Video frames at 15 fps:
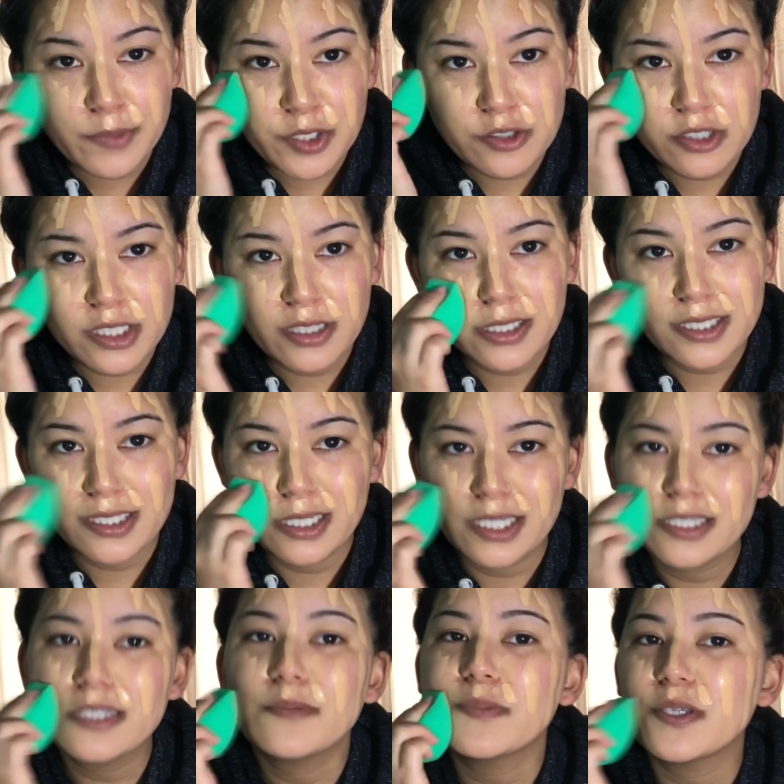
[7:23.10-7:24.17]
I'm usually
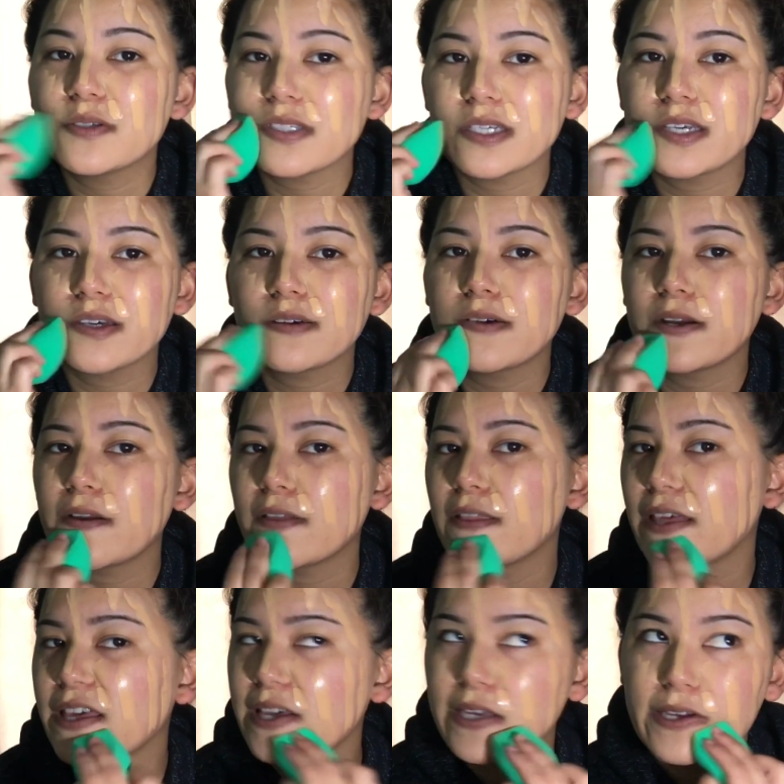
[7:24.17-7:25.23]
listening to music or
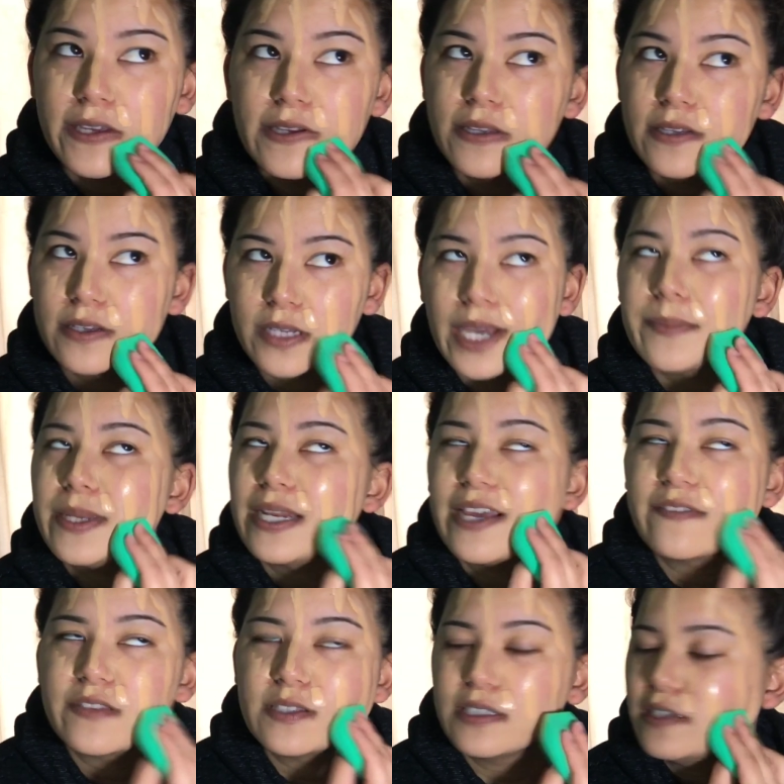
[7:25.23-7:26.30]
like, I mean, I
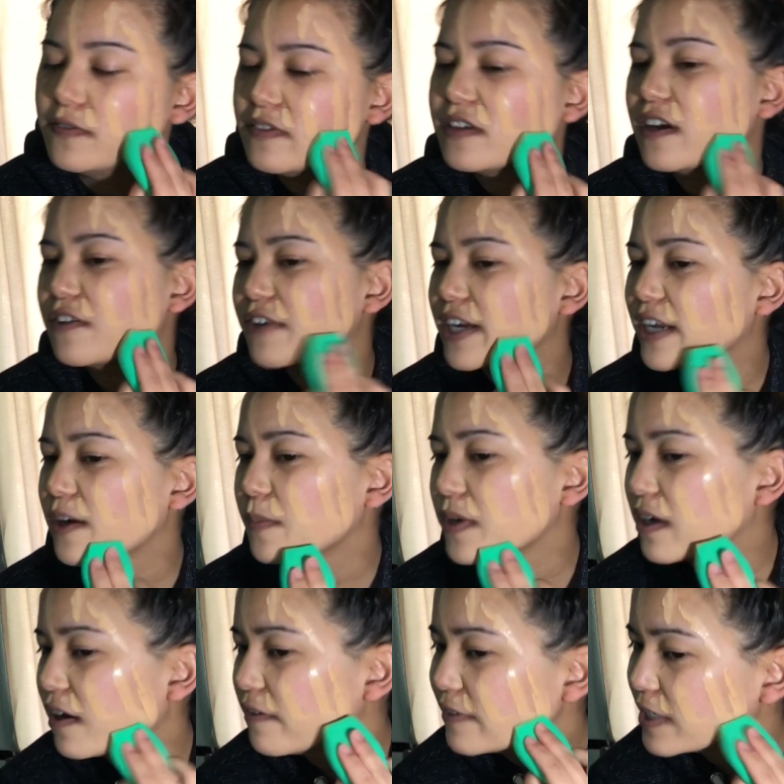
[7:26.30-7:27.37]
have the TV on right now,
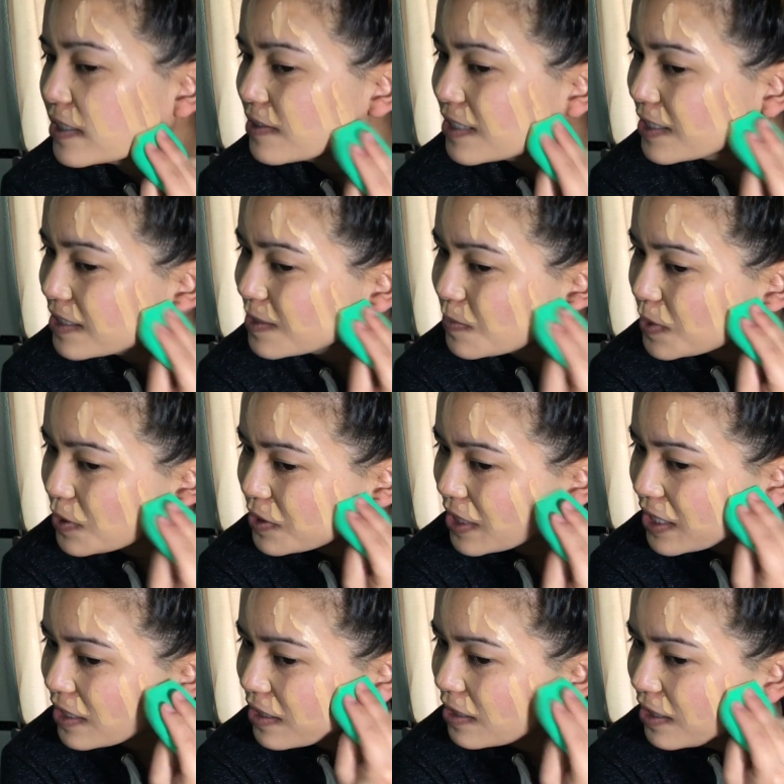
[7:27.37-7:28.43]
but obviously it's
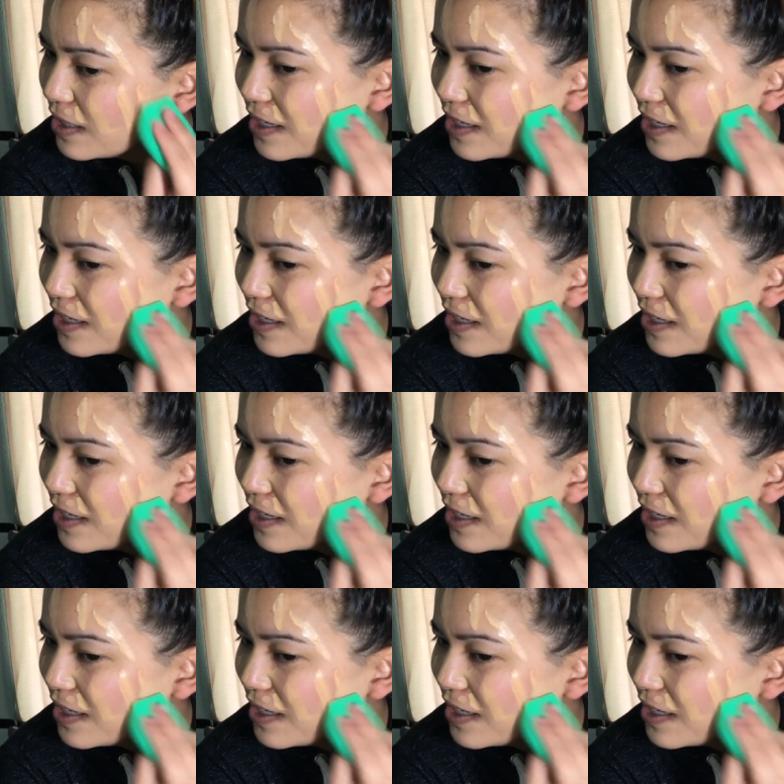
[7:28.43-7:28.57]
muted.